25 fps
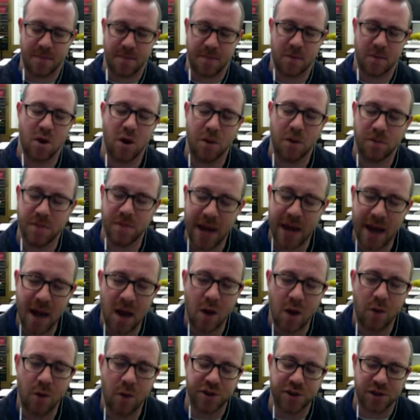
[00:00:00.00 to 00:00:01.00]
home now,
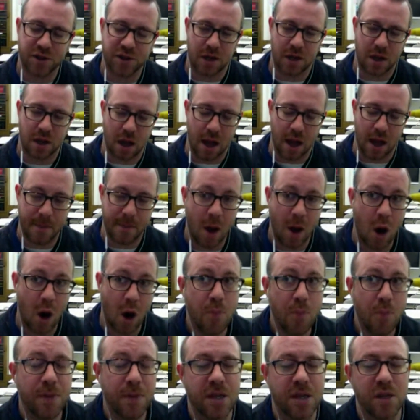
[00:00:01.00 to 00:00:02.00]
which I'm
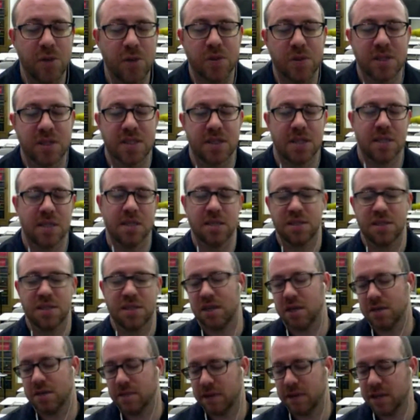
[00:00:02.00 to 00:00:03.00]
hoping you will see this
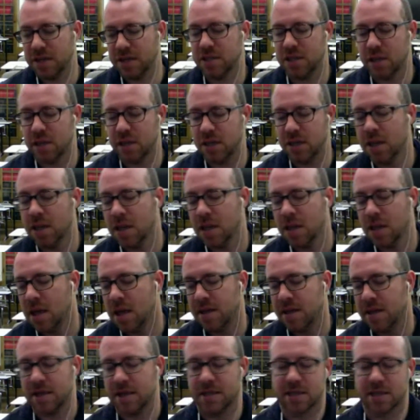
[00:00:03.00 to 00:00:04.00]
generation
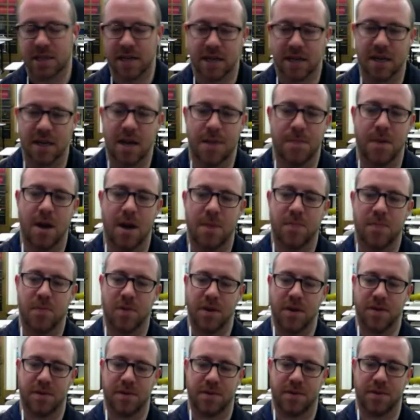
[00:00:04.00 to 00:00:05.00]
that's going to come up
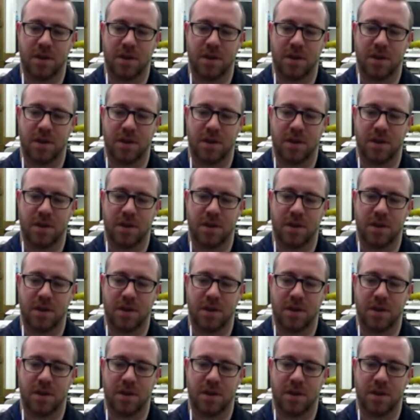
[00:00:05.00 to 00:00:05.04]
with,